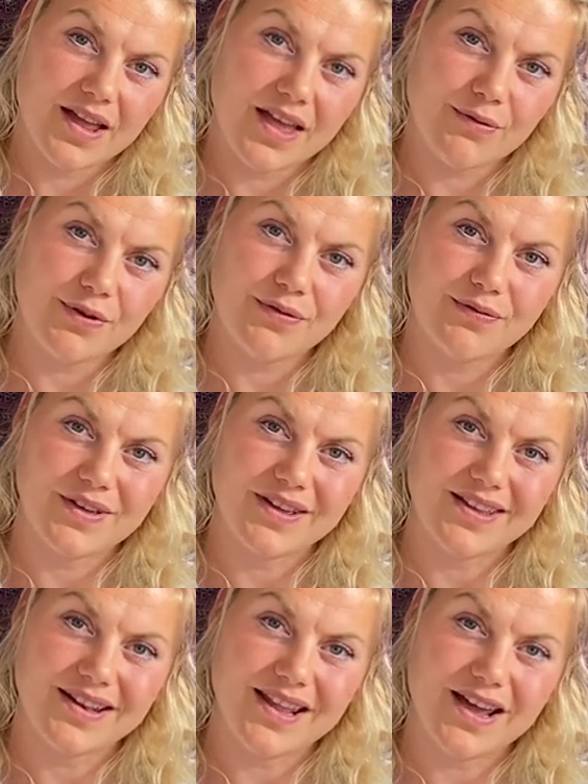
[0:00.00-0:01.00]

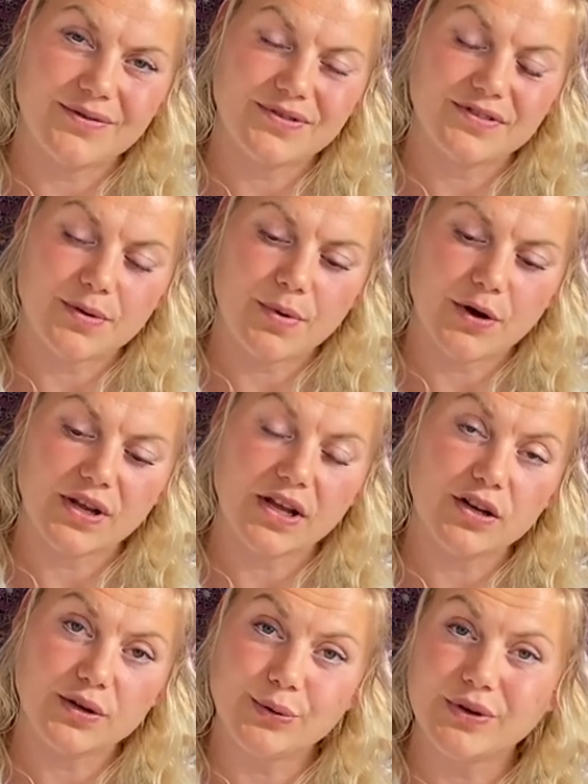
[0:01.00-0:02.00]
Everything in life is about
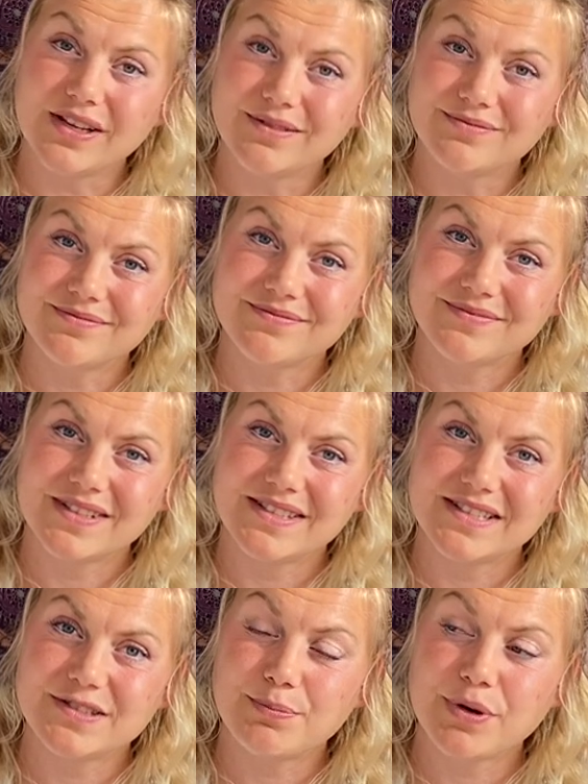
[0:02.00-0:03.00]
including.
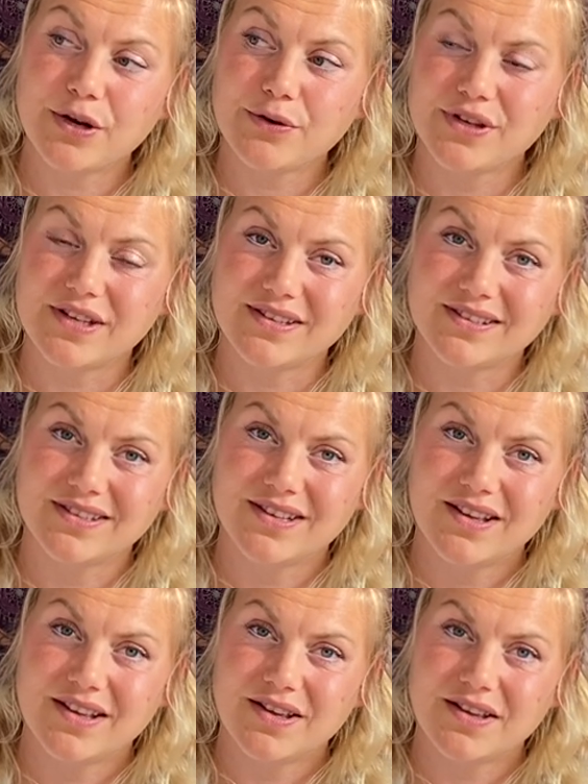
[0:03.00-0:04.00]
This period
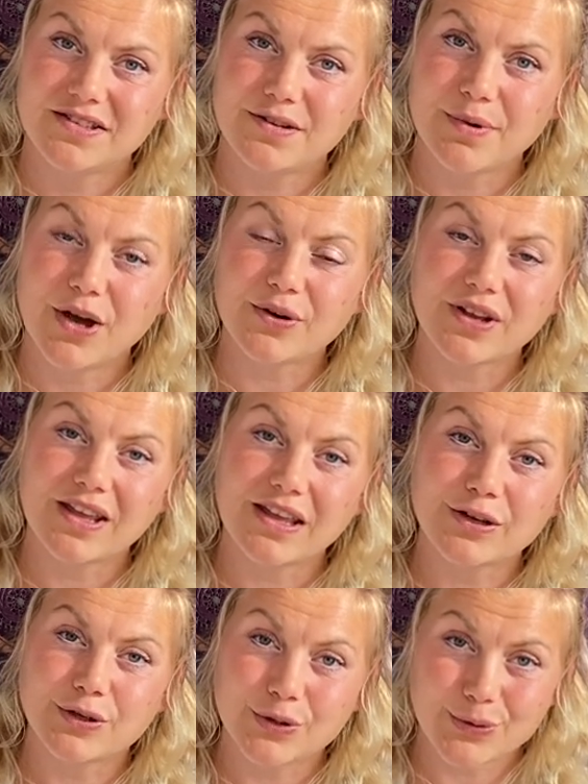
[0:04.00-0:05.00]
is about
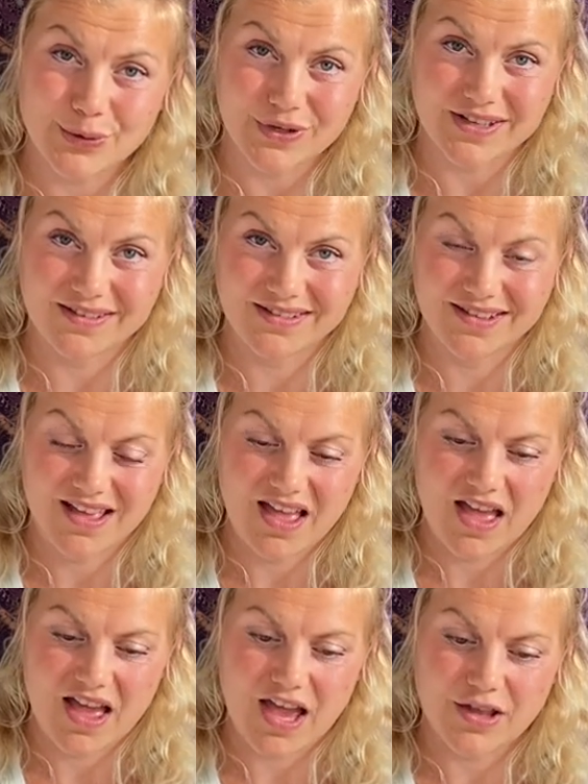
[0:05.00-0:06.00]
including
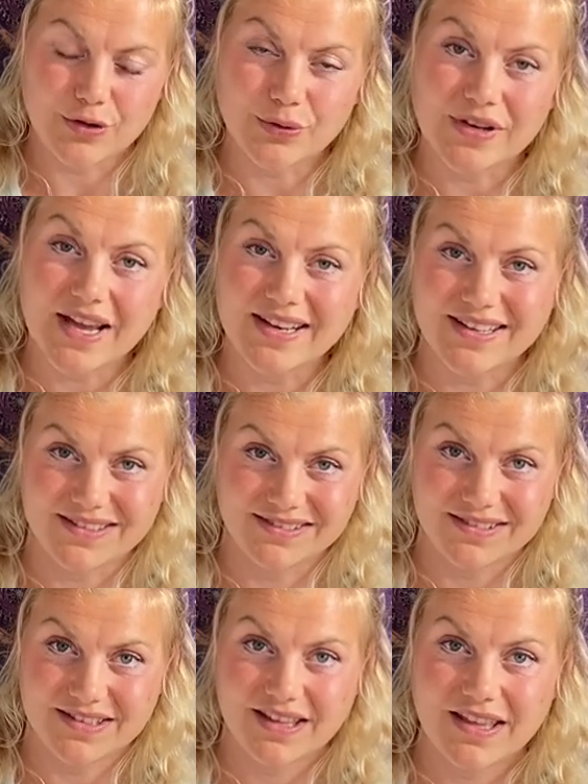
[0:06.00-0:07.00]
and uniting
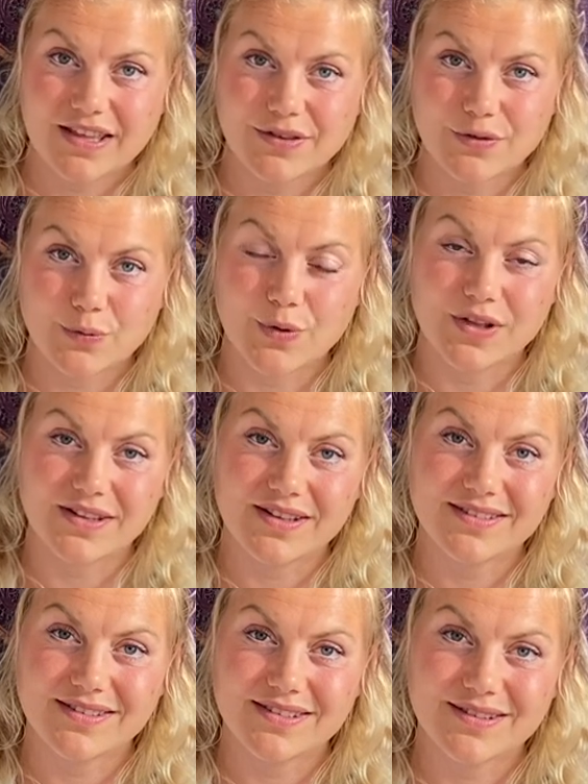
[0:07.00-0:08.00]
into
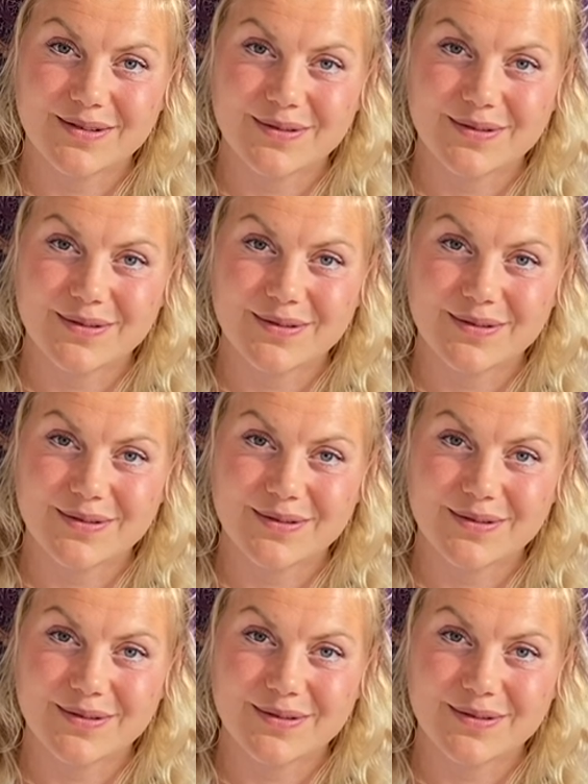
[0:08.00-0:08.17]
oneness.